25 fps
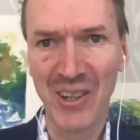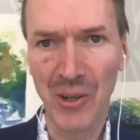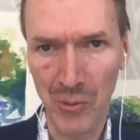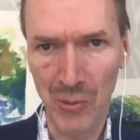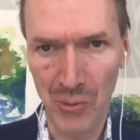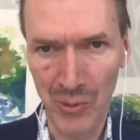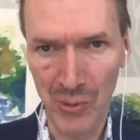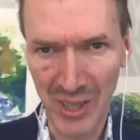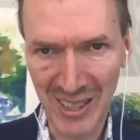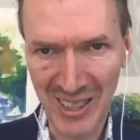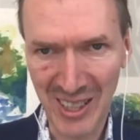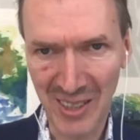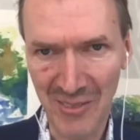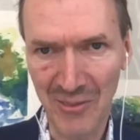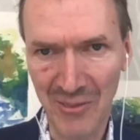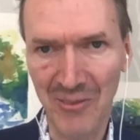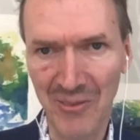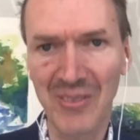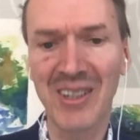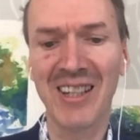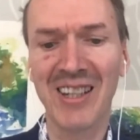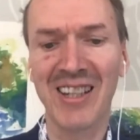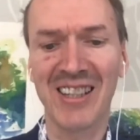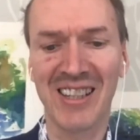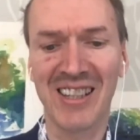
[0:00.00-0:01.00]
Welcome,
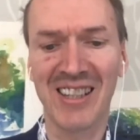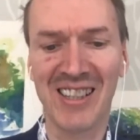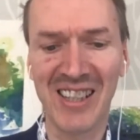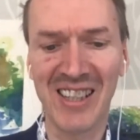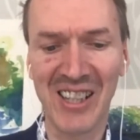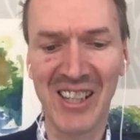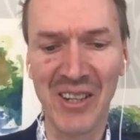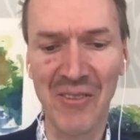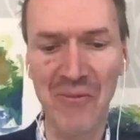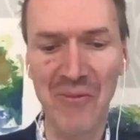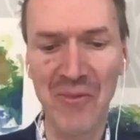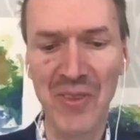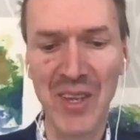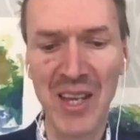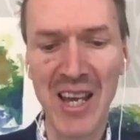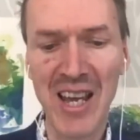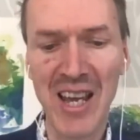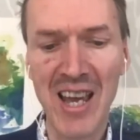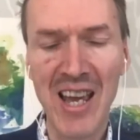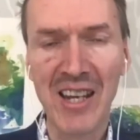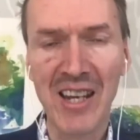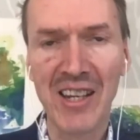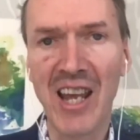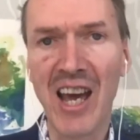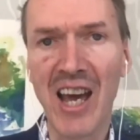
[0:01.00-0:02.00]
Karin.
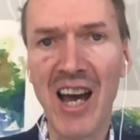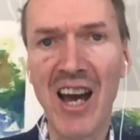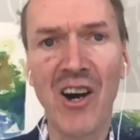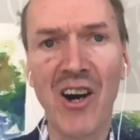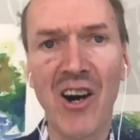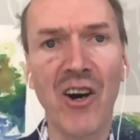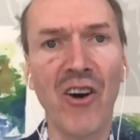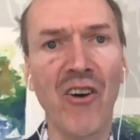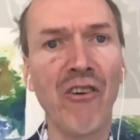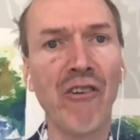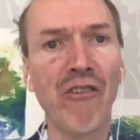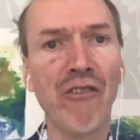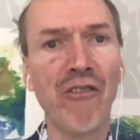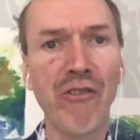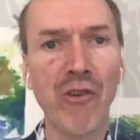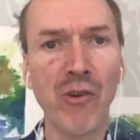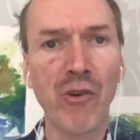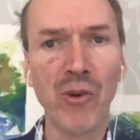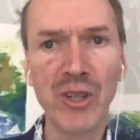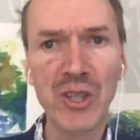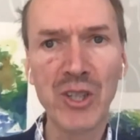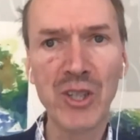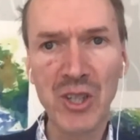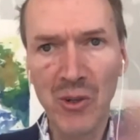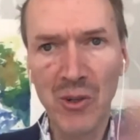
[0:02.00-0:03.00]
Now,
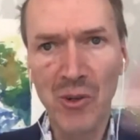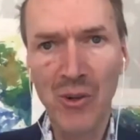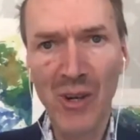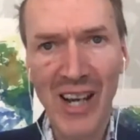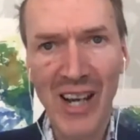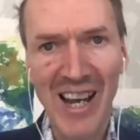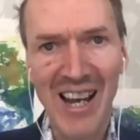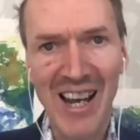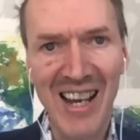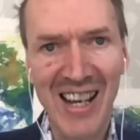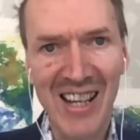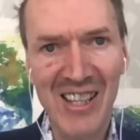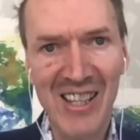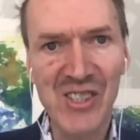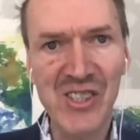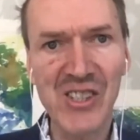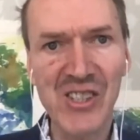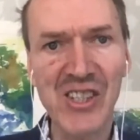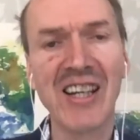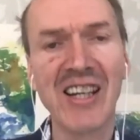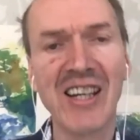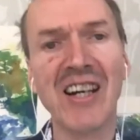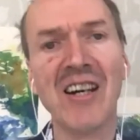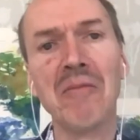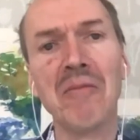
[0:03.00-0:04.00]
for you as
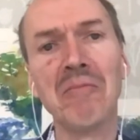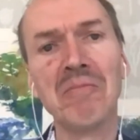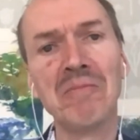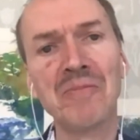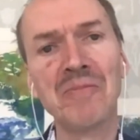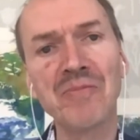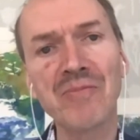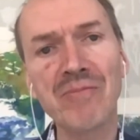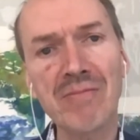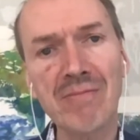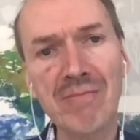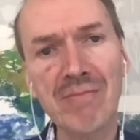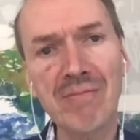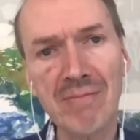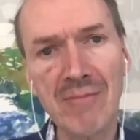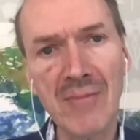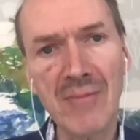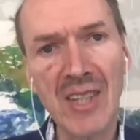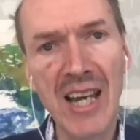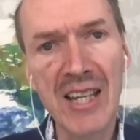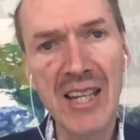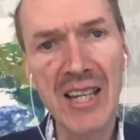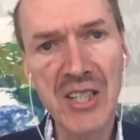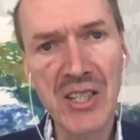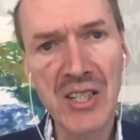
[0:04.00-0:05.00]

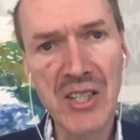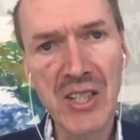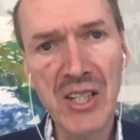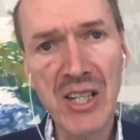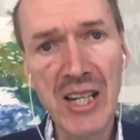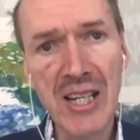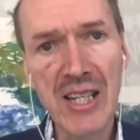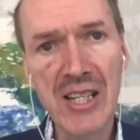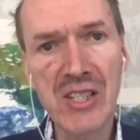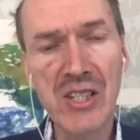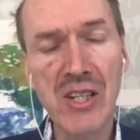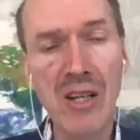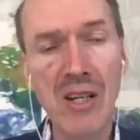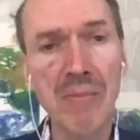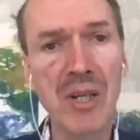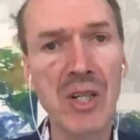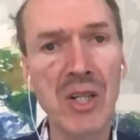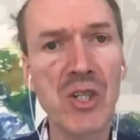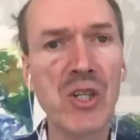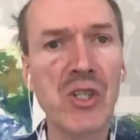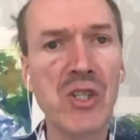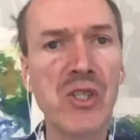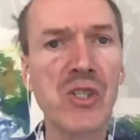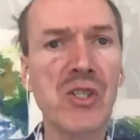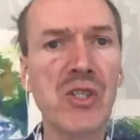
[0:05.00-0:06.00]
attendees, let me
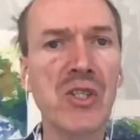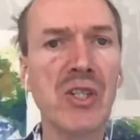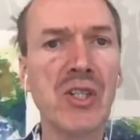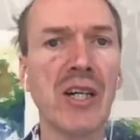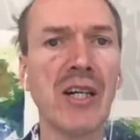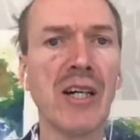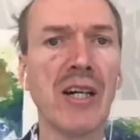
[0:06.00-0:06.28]
just